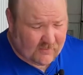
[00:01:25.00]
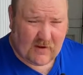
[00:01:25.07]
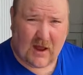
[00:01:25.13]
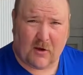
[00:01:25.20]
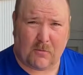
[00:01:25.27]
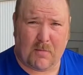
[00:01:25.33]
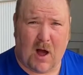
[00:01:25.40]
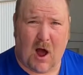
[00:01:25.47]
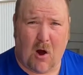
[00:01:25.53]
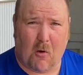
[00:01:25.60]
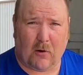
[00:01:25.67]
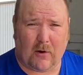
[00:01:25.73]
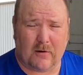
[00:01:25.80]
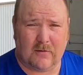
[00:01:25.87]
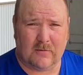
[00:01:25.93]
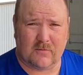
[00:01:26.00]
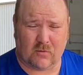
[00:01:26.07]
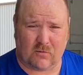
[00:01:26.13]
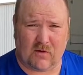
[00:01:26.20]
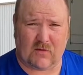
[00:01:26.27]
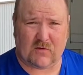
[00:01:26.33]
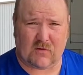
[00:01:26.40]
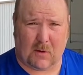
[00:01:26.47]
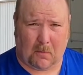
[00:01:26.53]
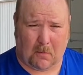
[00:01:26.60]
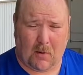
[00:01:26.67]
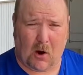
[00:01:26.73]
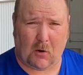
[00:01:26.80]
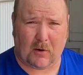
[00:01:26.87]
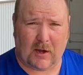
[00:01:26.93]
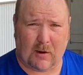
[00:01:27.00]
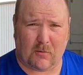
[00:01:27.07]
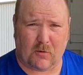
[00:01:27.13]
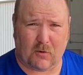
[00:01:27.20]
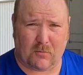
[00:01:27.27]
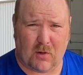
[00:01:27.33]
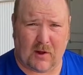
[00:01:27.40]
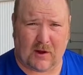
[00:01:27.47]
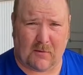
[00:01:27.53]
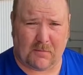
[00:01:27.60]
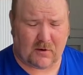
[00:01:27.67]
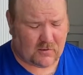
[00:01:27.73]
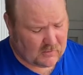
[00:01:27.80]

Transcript: got your power, so we've got the separate power cable that will plug up into the